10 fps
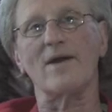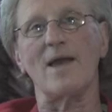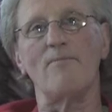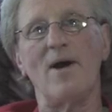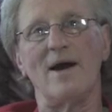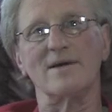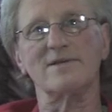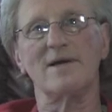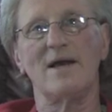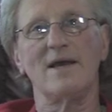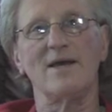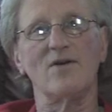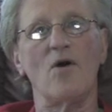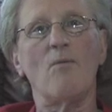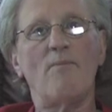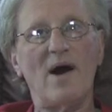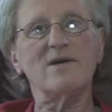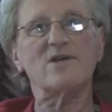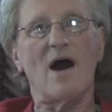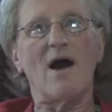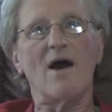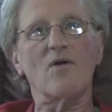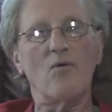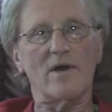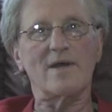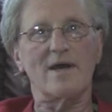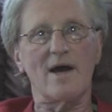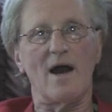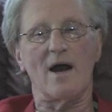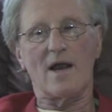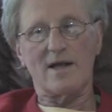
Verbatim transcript: Okay, bugs. You know, bugs are what they are,